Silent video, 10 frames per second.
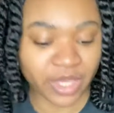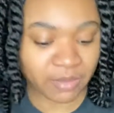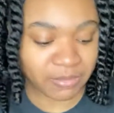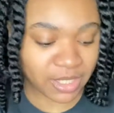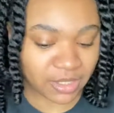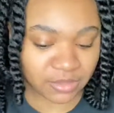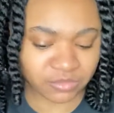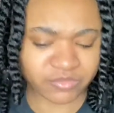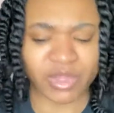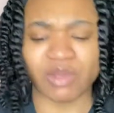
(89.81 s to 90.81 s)
But
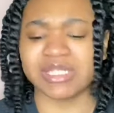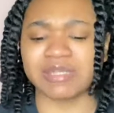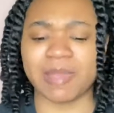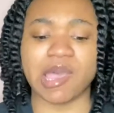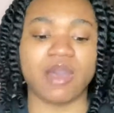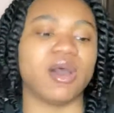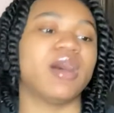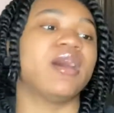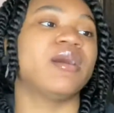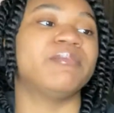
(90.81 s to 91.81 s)
um, let's talk about? Oh,
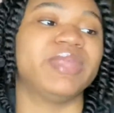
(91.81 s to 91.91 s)
um,